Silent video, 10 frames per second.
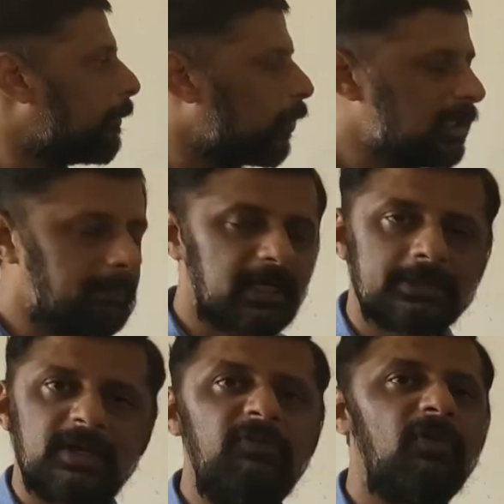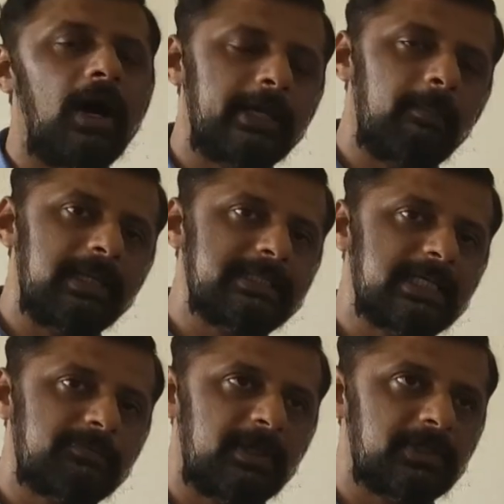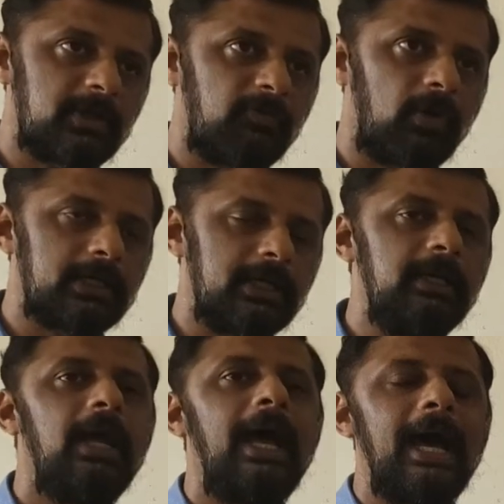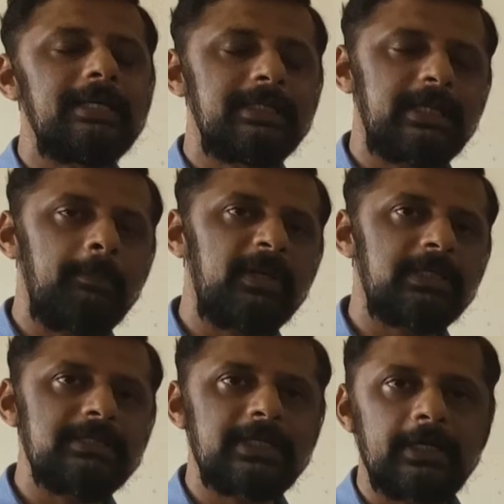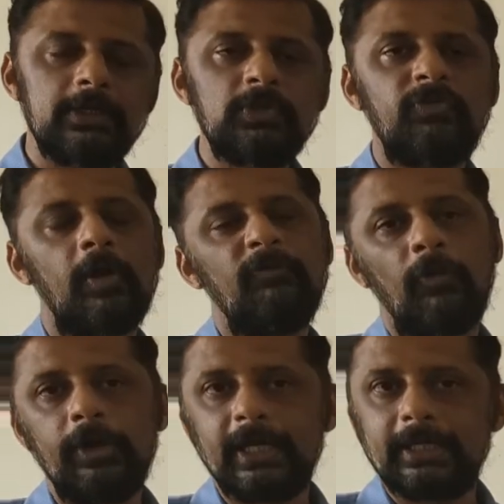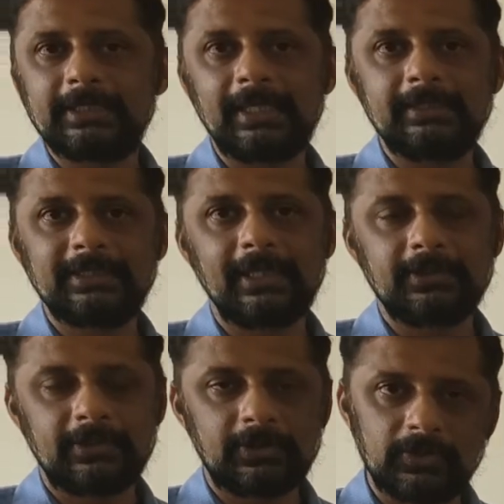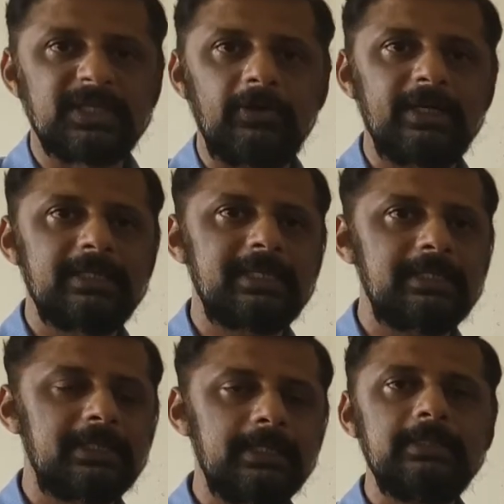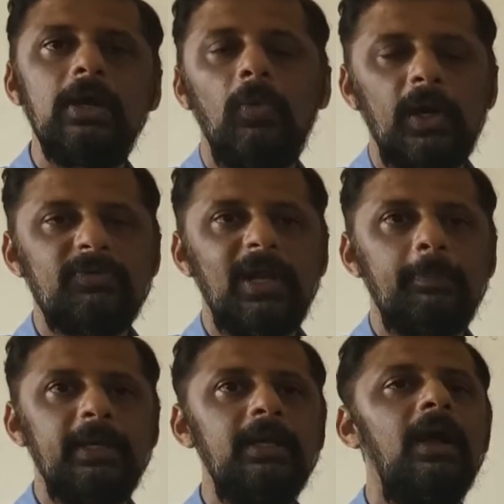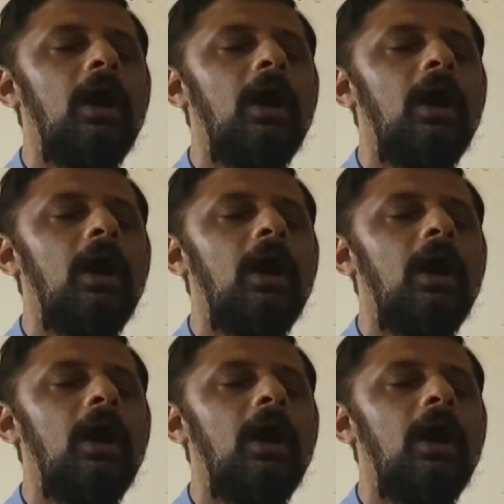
Only because of anomalous expansion of water. As the temperature is reduced from 4 degrees Celsius to 0 degrees Celsius, what will happen?